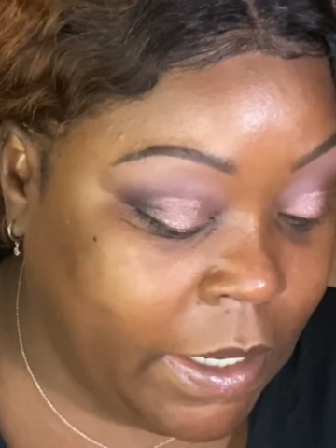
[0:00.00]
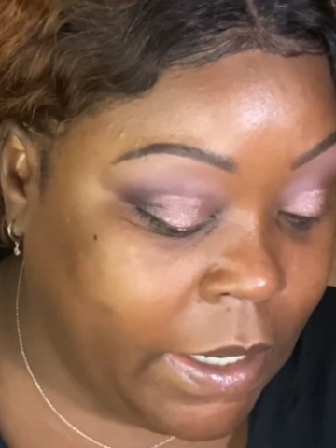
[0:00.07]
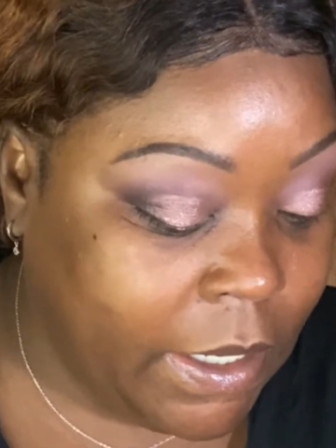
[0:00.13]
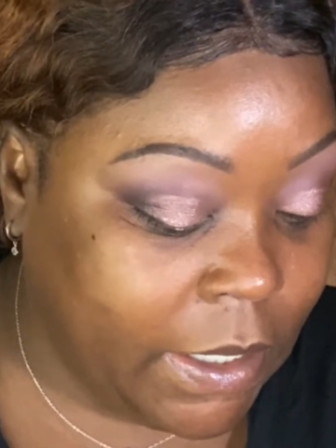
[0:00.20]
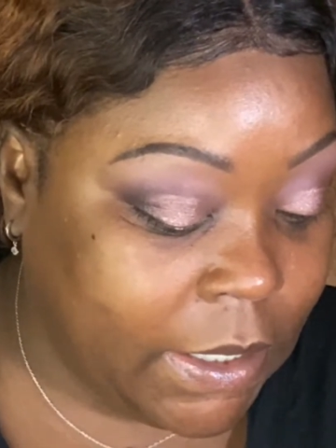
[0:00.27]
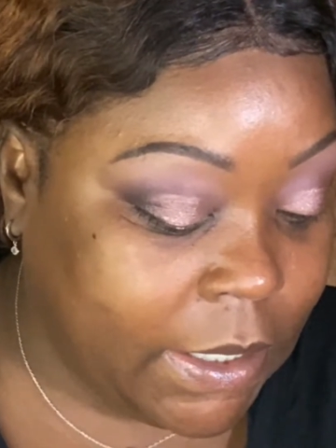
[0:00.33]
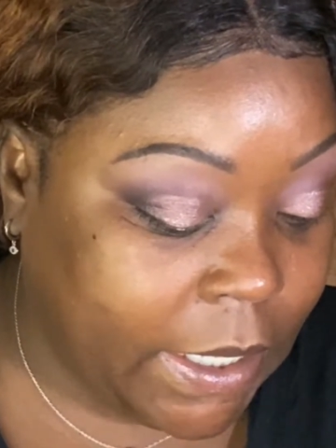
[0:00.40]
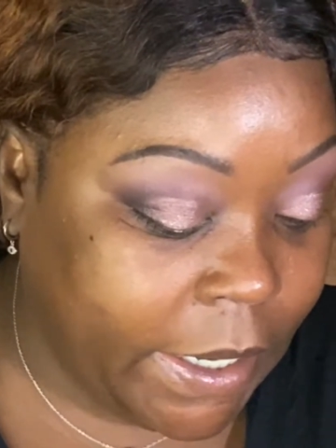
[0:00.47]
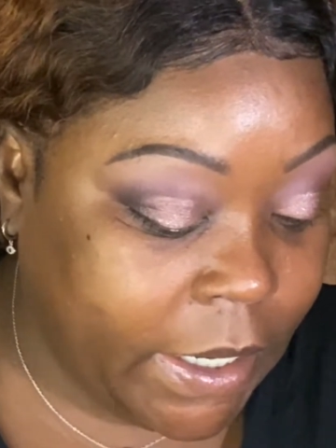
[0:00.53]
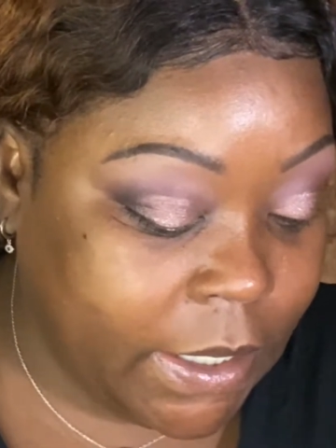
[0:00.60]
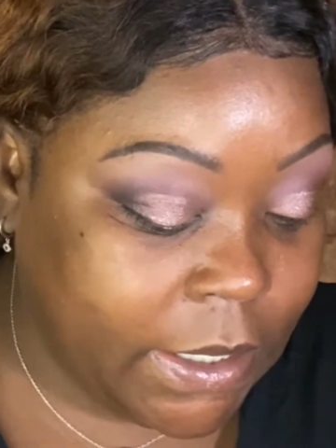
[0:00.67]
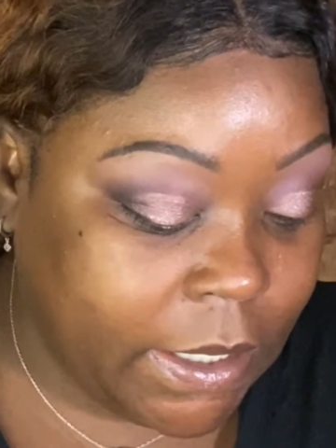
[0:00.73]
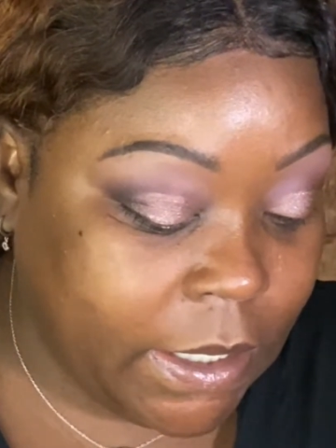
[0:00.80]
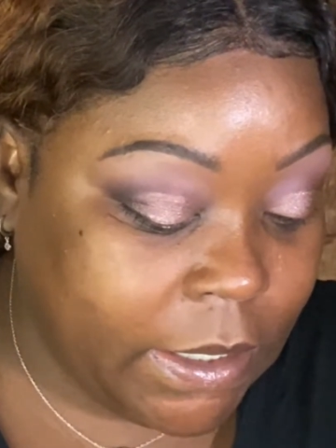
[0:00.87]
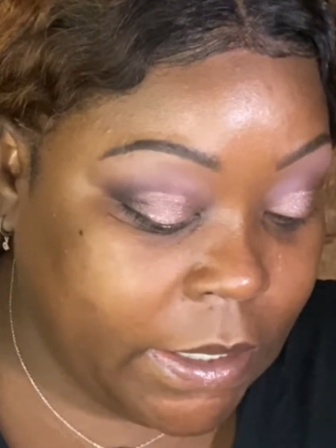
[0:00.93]

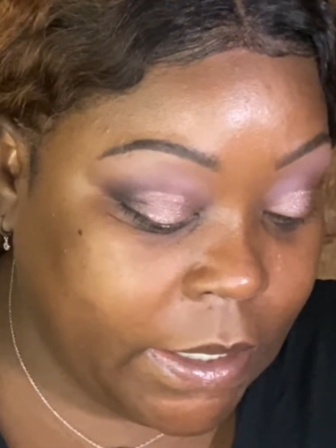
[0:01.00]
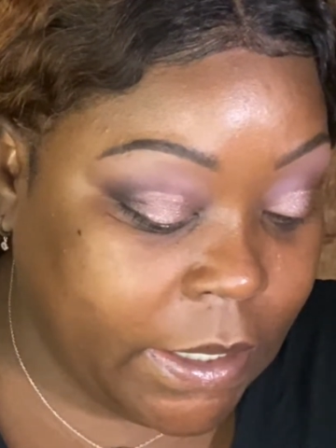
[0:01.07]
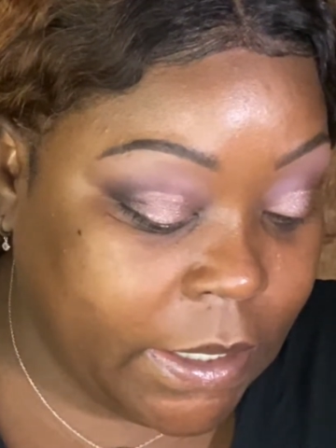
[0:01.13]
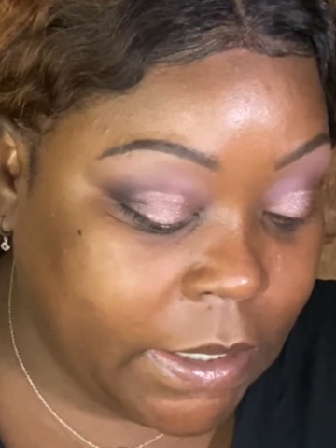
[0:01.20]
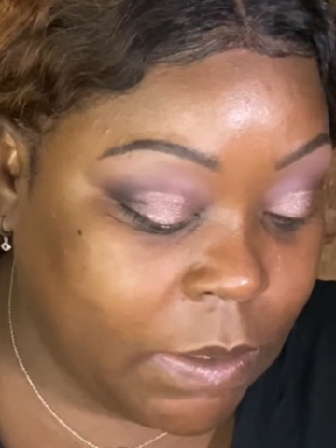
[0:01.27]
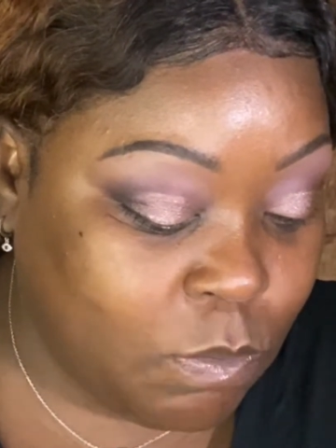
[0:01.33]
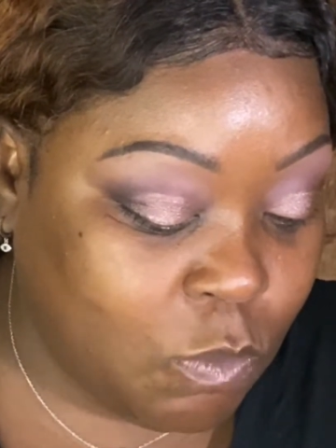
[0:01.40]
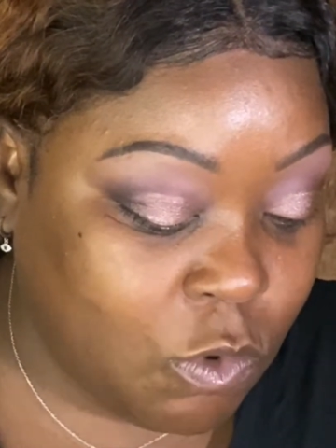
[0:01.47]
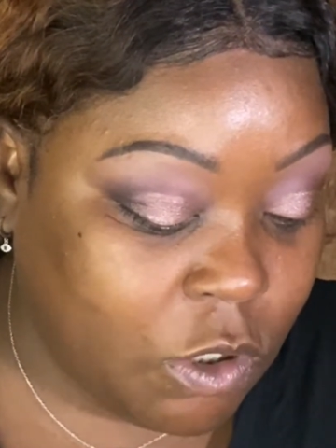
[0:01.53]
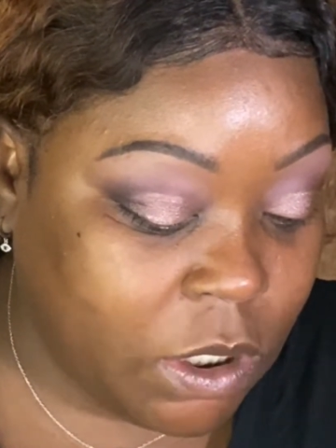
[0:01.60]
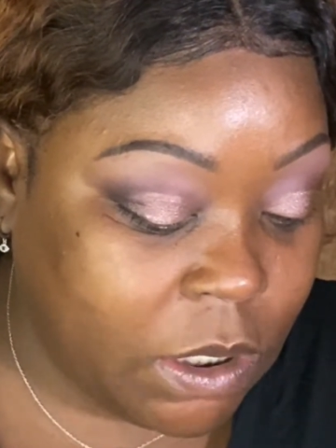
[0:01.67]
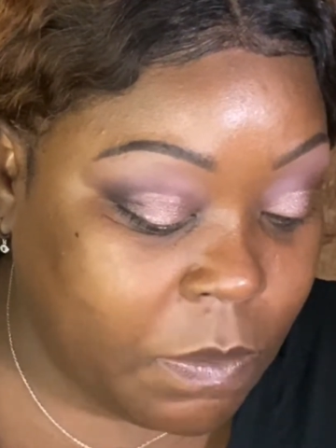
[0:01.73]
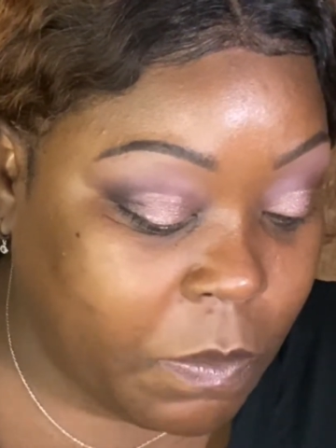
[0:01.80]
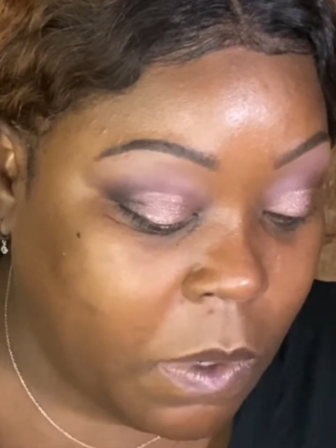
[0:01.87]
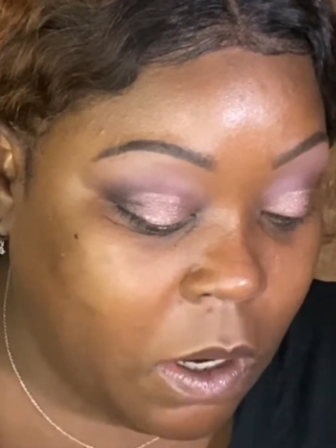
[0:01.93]
Psychedelic is more
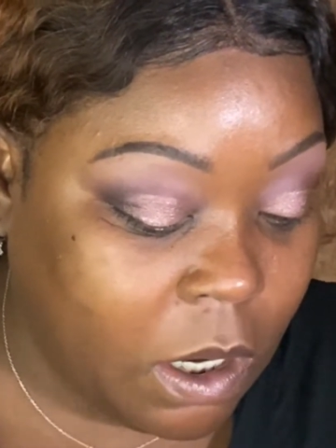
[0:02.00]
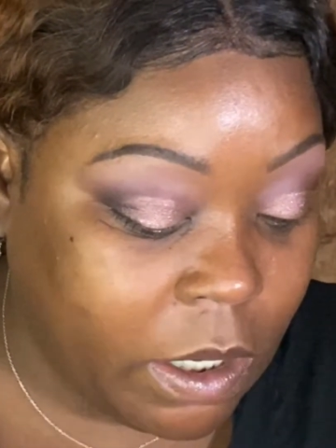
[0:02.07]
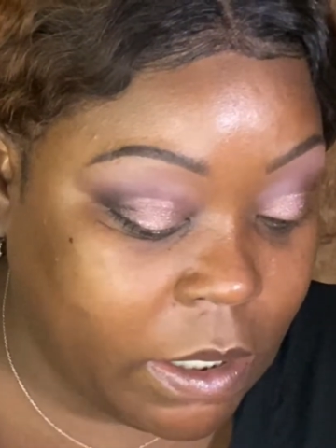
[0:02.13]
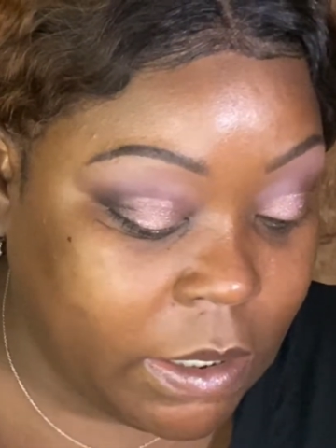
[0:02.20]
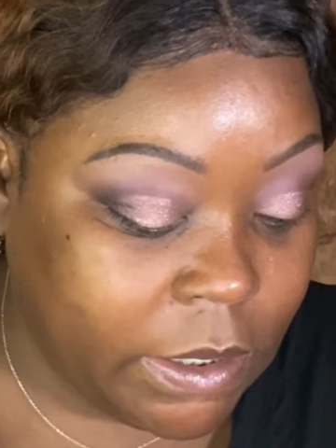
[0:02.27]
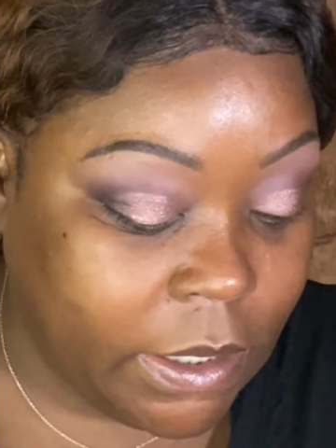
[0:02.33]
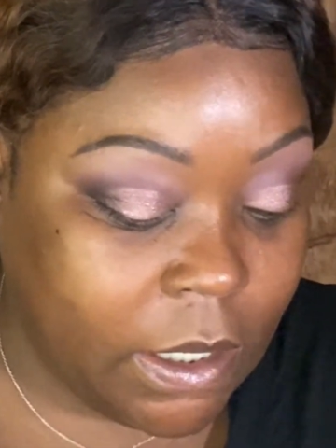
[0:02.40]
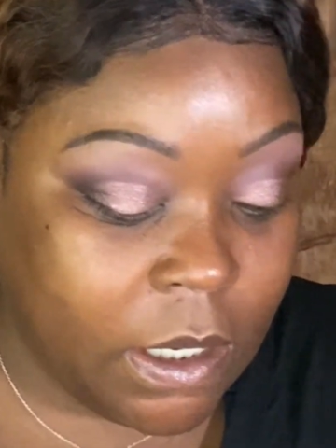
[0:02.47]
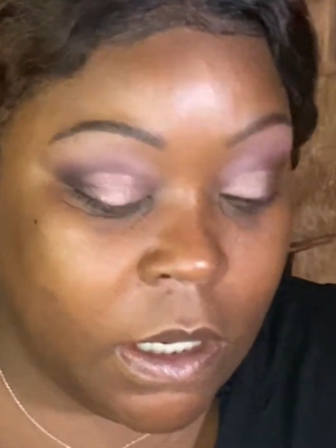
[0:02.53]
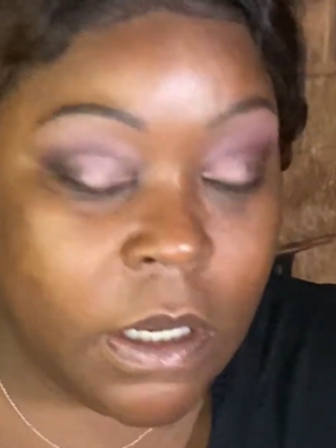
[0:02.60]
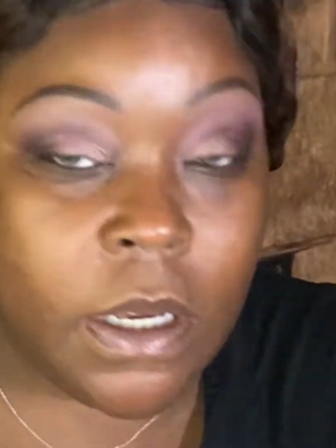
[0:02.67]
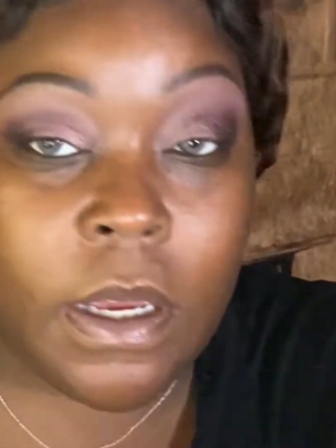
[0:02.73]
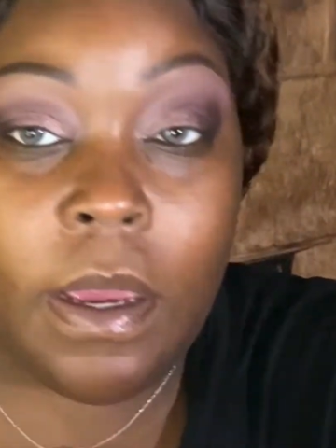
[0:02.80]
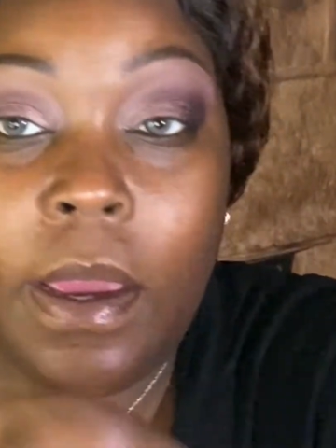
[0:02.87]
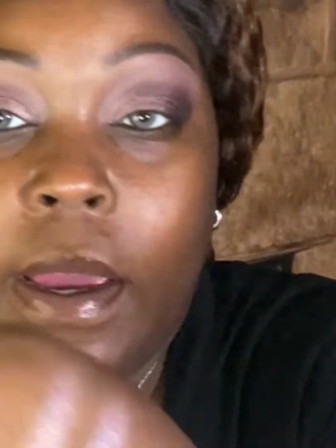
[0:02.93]
sparkly
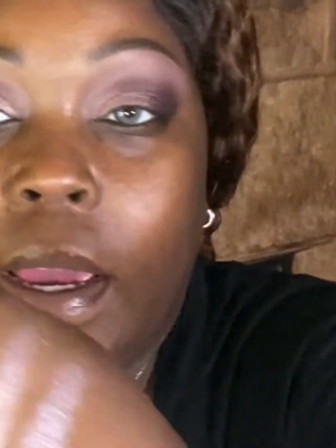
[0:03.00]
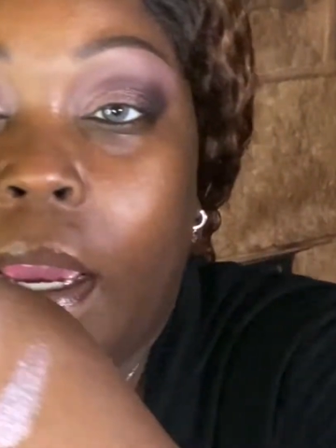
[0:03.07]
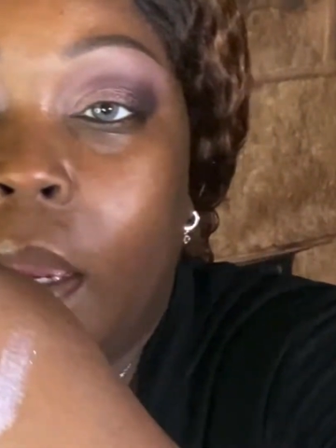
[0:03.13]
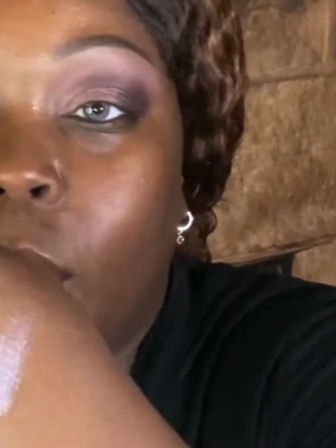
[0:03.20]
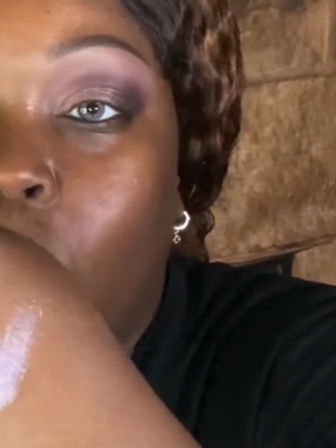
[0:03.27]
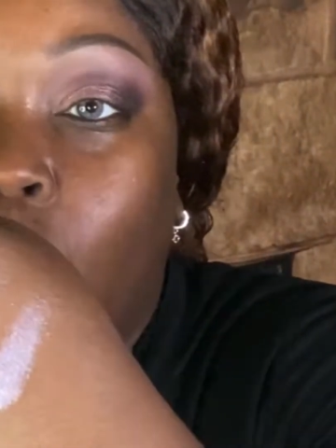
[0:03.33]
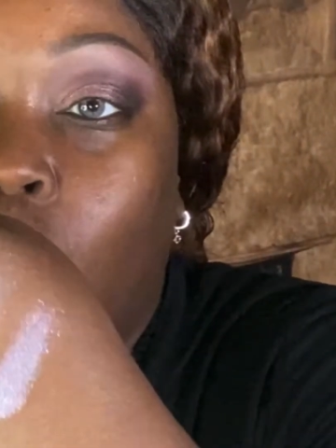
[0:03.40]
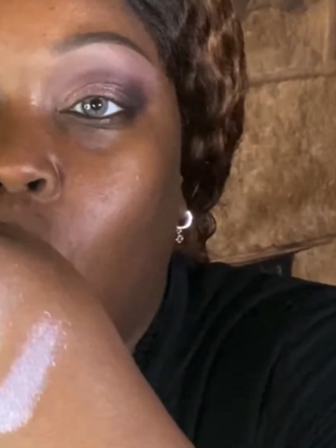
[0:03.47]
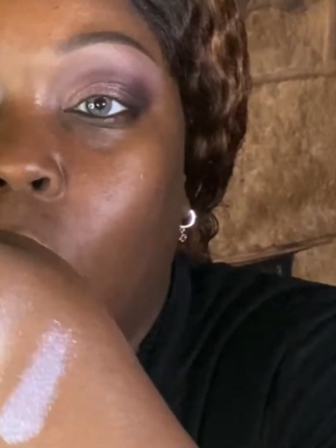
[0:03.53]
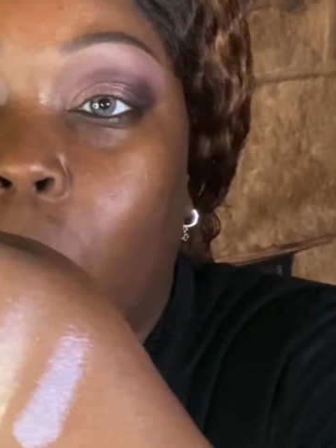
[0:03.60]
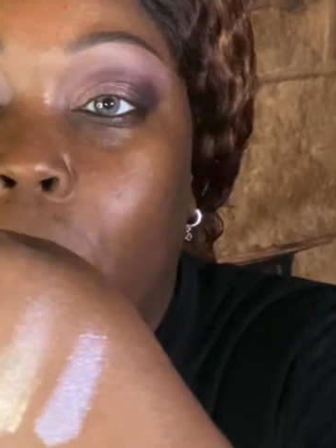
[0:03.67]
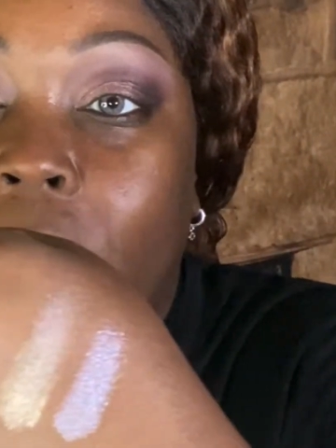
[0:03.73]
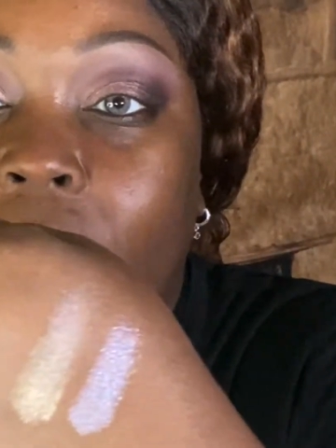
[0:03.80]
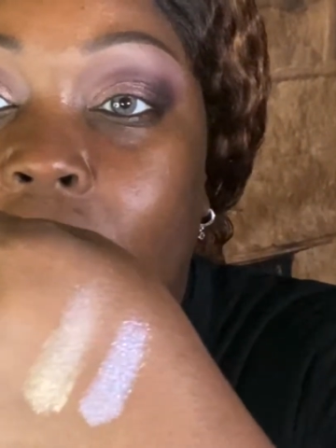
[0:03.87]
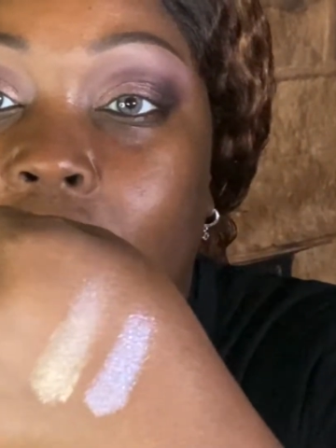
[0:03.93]
and more
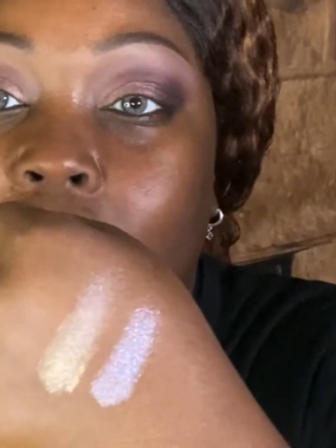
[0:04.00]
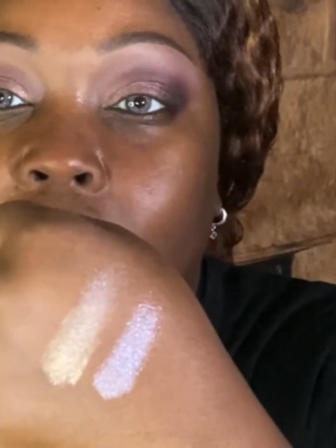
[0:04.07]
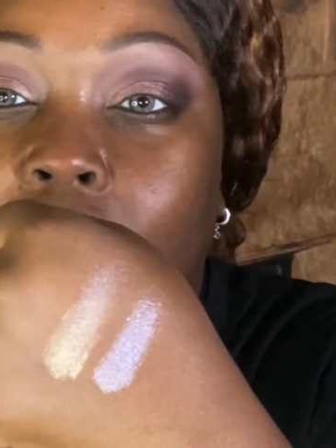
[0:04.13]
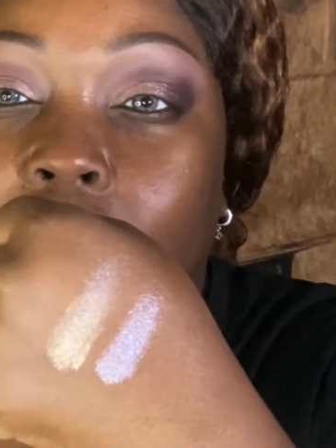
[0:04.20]
pink.